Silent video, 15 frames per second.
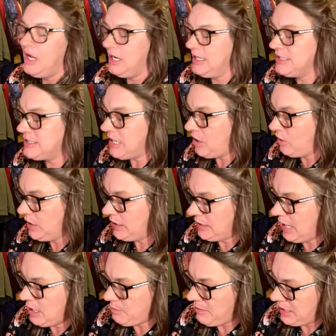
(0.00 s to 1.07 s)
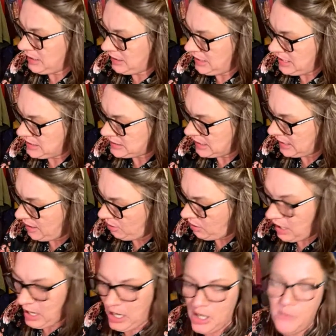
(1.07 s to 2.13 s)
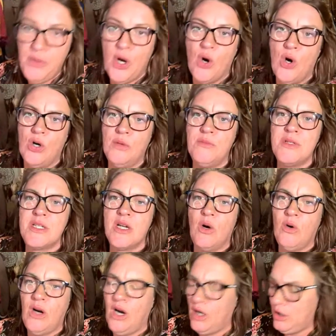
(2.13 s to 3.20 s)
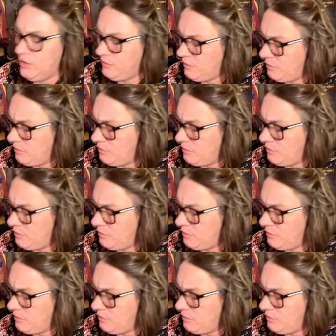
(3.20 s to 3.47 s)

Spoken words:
Is the only thing, Melly, is I hope your arms don't hurt